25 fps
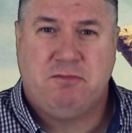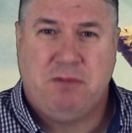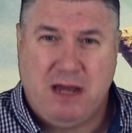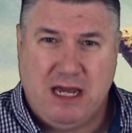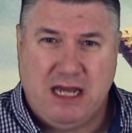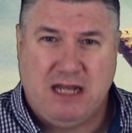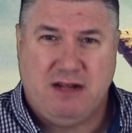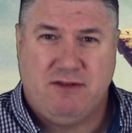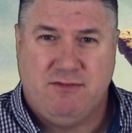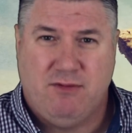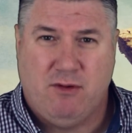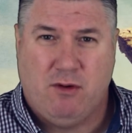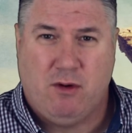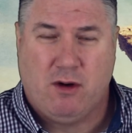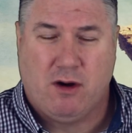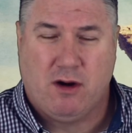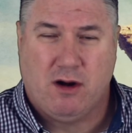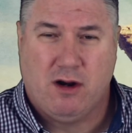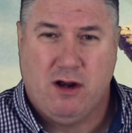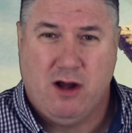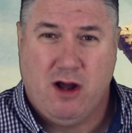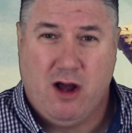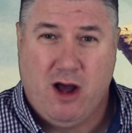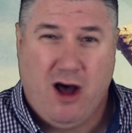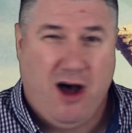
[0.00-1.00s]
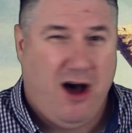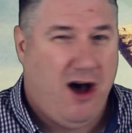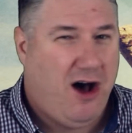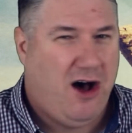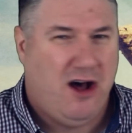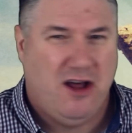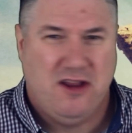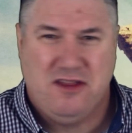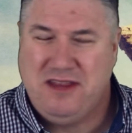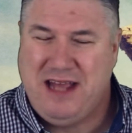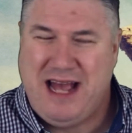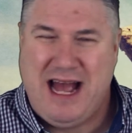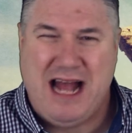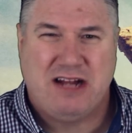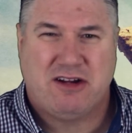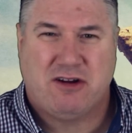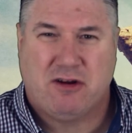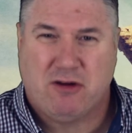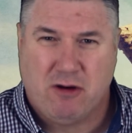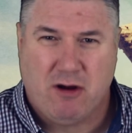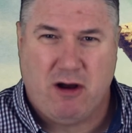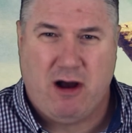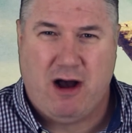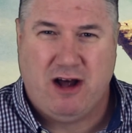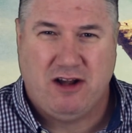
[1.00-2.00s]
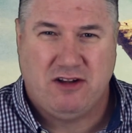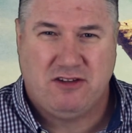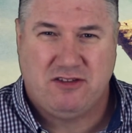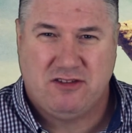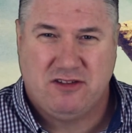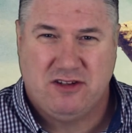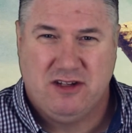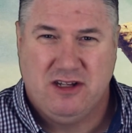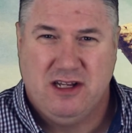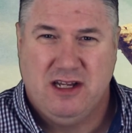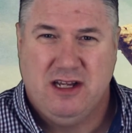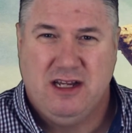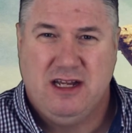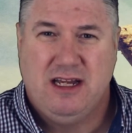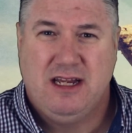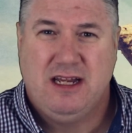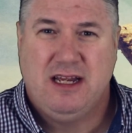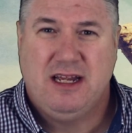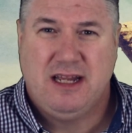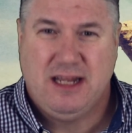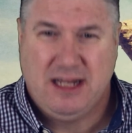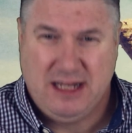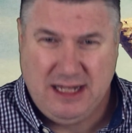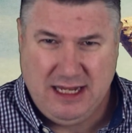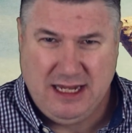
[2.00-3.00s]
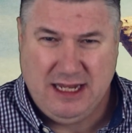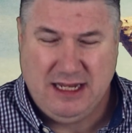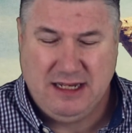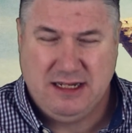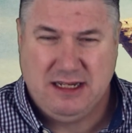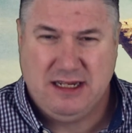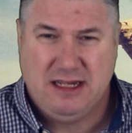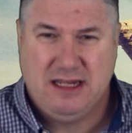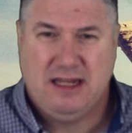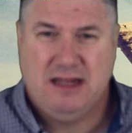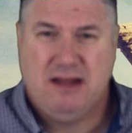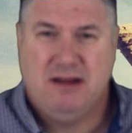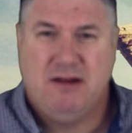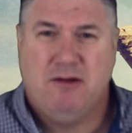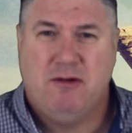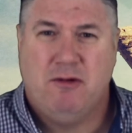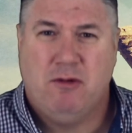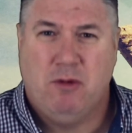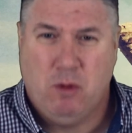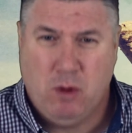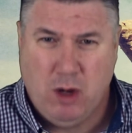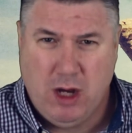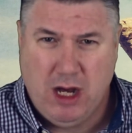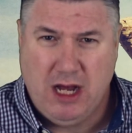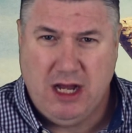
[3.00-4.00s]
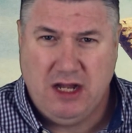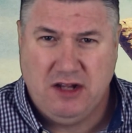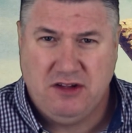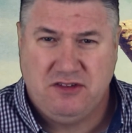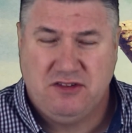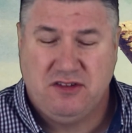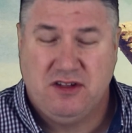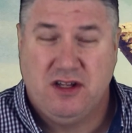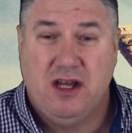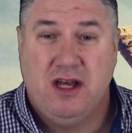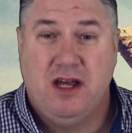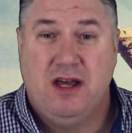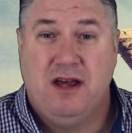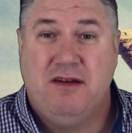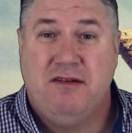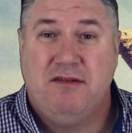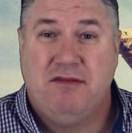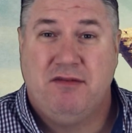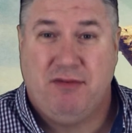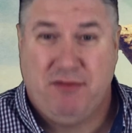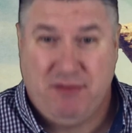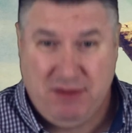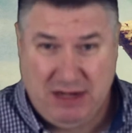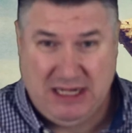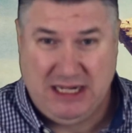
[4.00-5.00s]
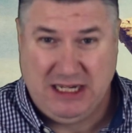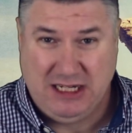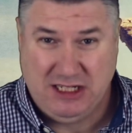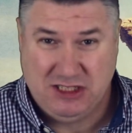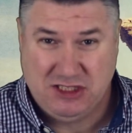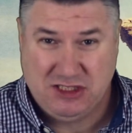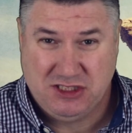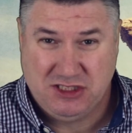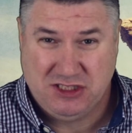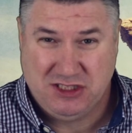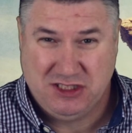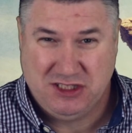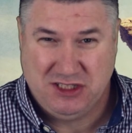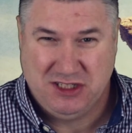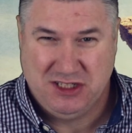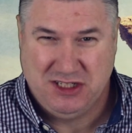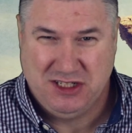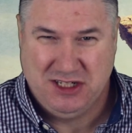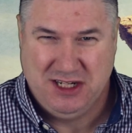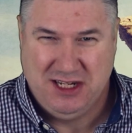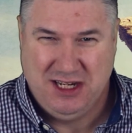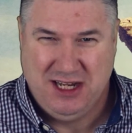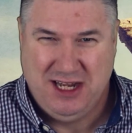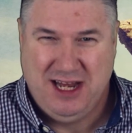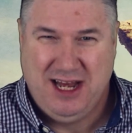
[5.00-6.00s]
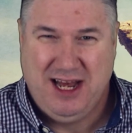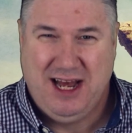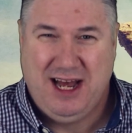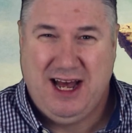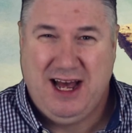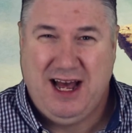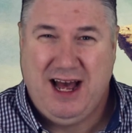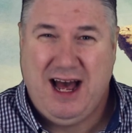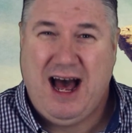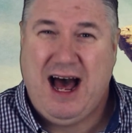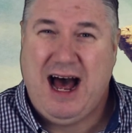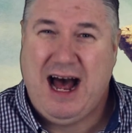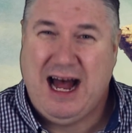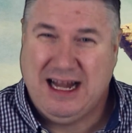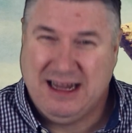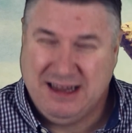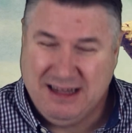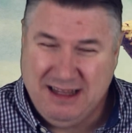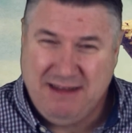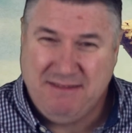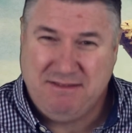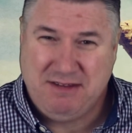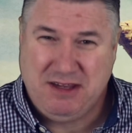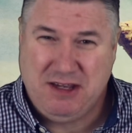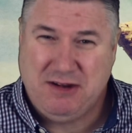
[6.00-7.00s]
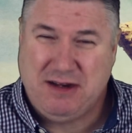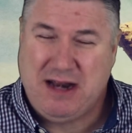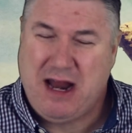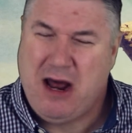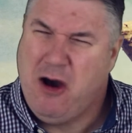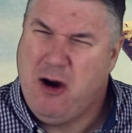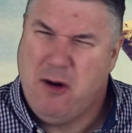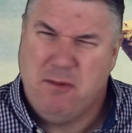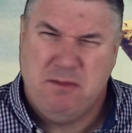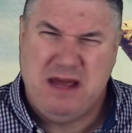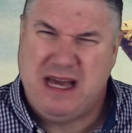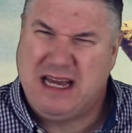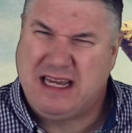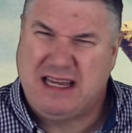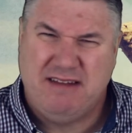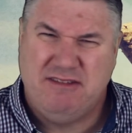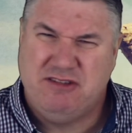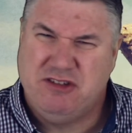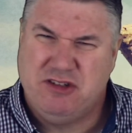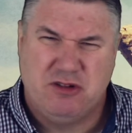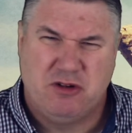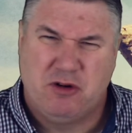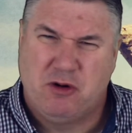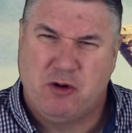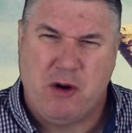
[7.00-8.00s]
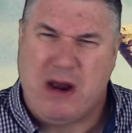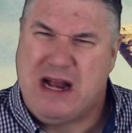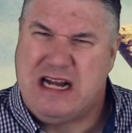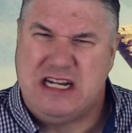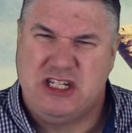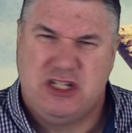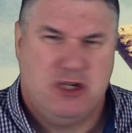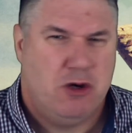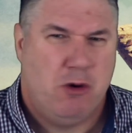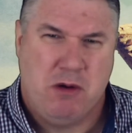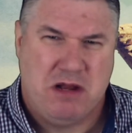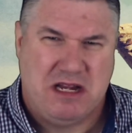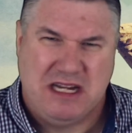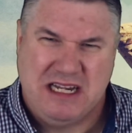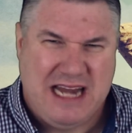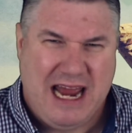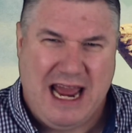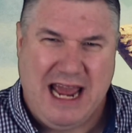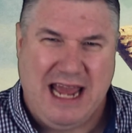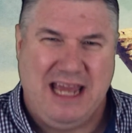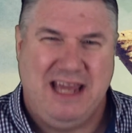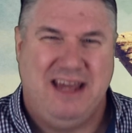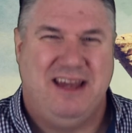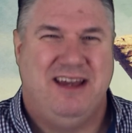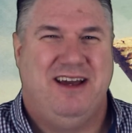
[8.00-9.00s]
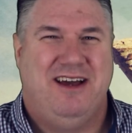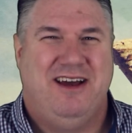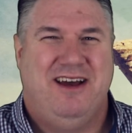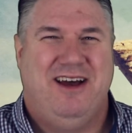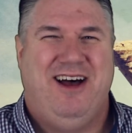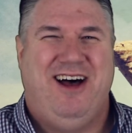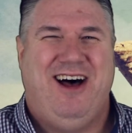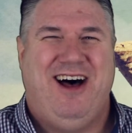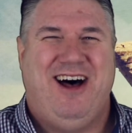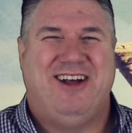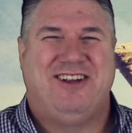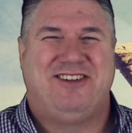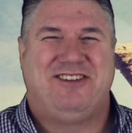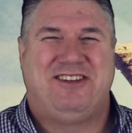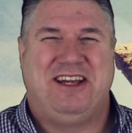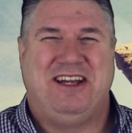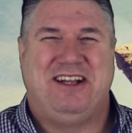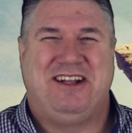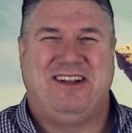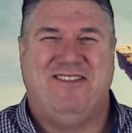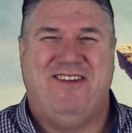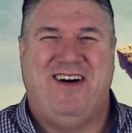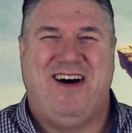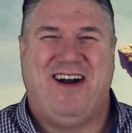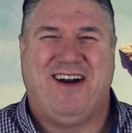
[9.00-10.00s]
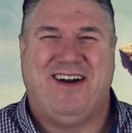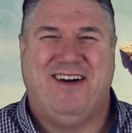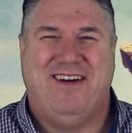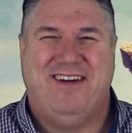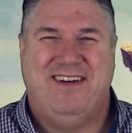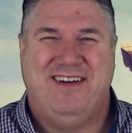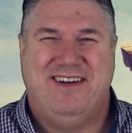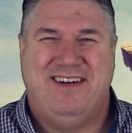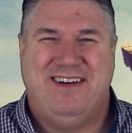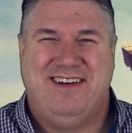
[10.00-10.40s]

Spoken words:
paid for on that cross. It was finished. I love you, and I hope that gives you great joy today. I'll see you tomorrow.